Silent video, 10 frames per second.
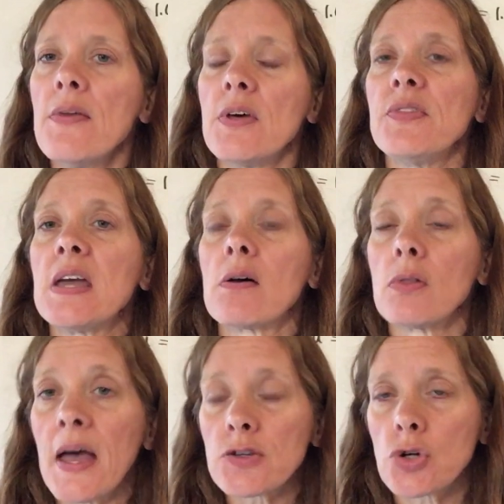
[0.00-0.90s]
then the
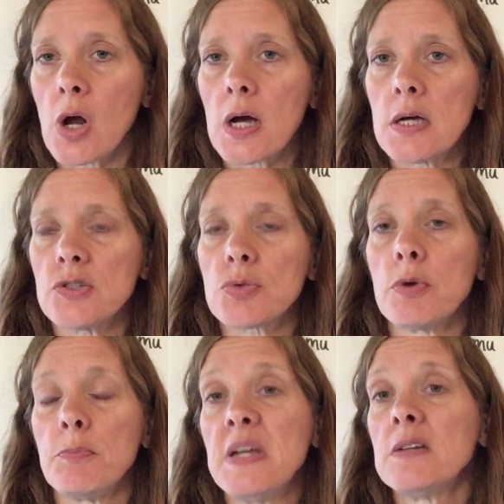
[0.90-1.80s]
electrons
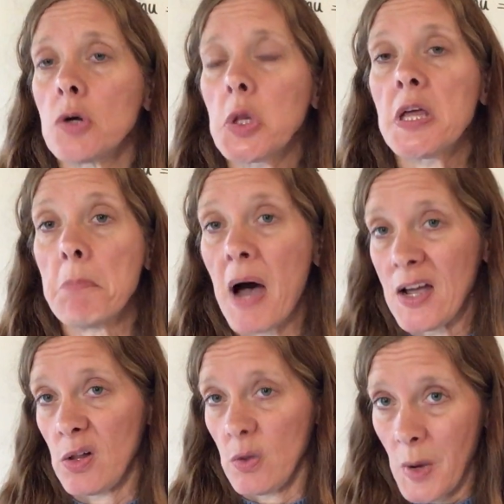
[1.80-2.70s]
would be nearly a
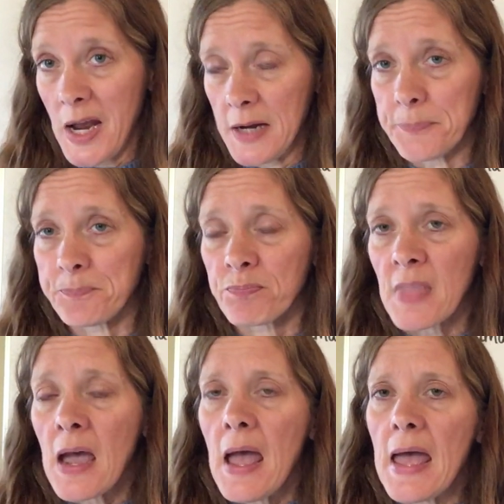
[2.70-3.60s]
mile away.
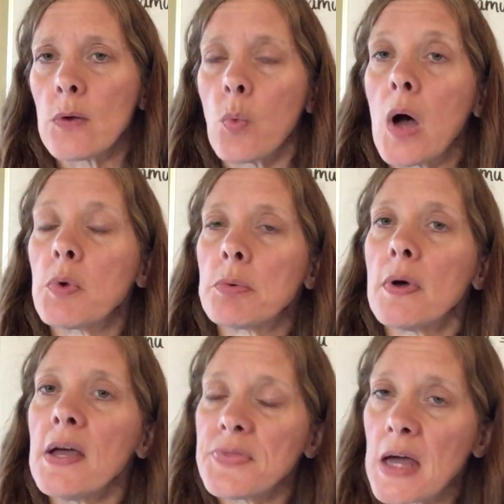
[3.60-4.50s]
And while we will
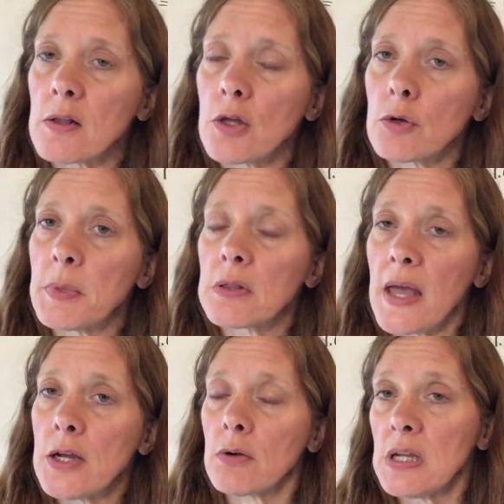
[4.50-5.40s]
hit that a little bit
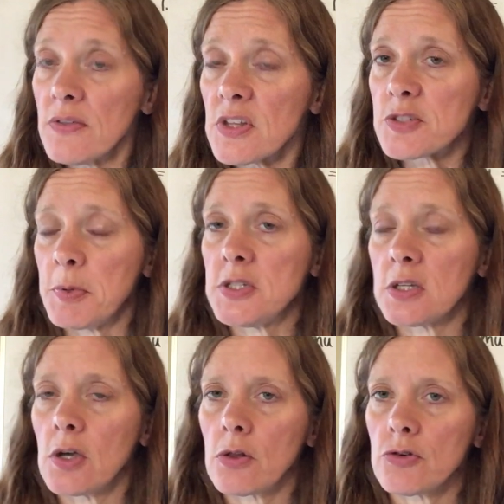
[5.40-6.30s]
later in this
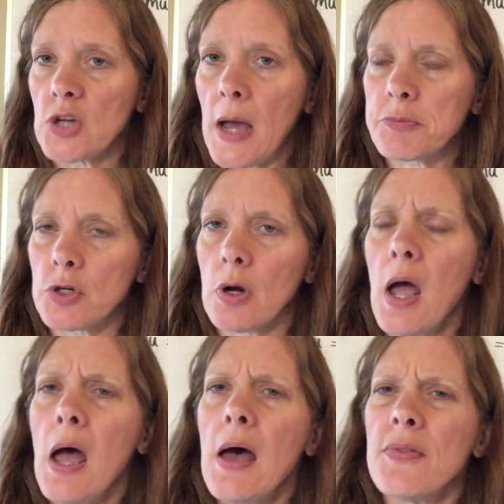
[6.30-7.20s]
particular chapter,
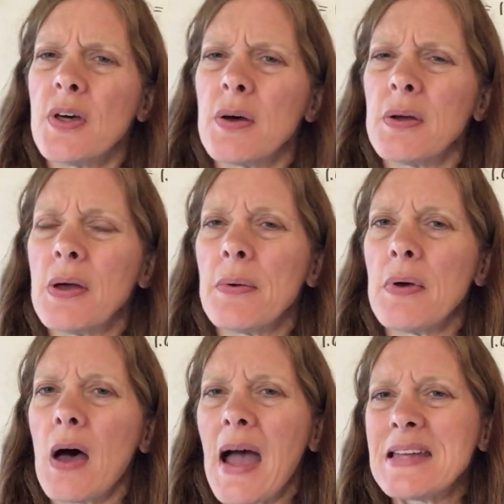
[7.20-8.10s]
the
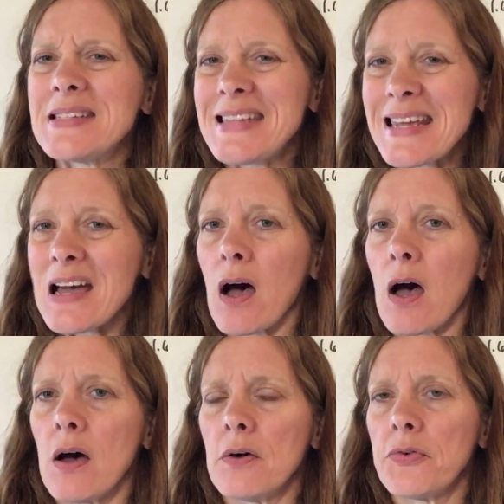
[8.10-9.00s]
idea
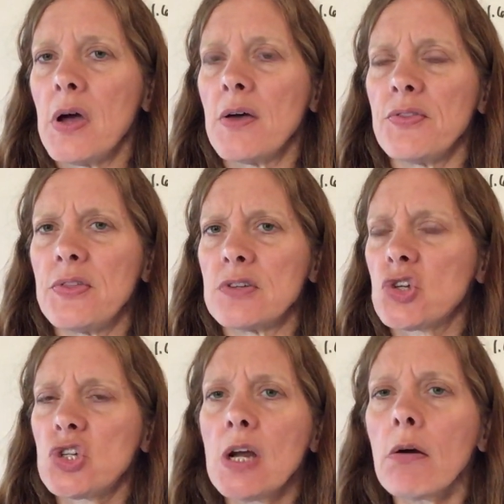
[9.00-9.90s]
of the
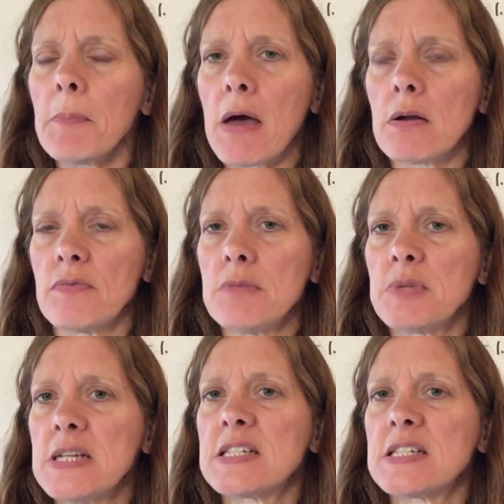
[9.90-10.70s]
sheer amount of empty